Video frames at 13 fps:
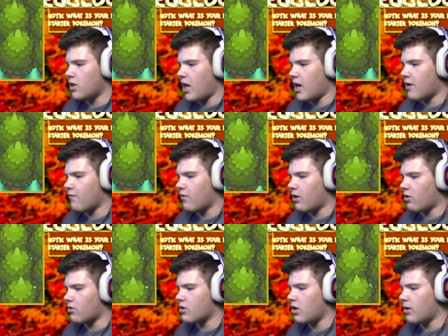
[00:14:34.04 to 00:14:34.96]
Egg
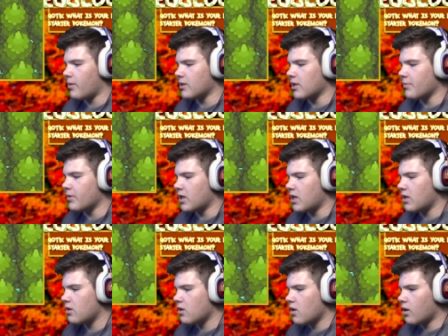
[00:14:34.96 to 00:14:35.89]
fodder. Sorry about that, buddy.
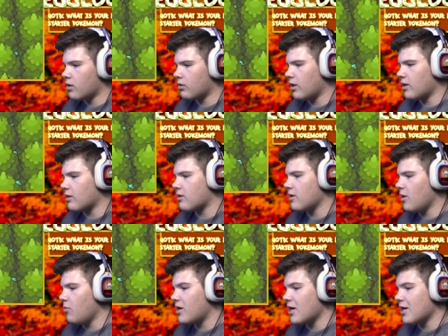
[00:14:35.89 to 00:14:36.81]
Alright, so
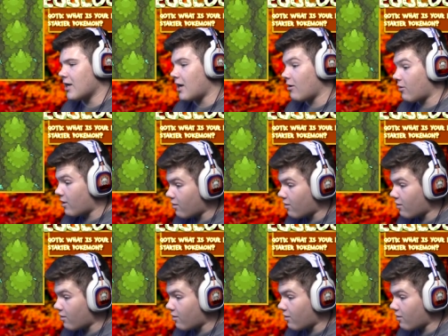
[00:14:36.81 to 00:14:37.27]
now we get an encounter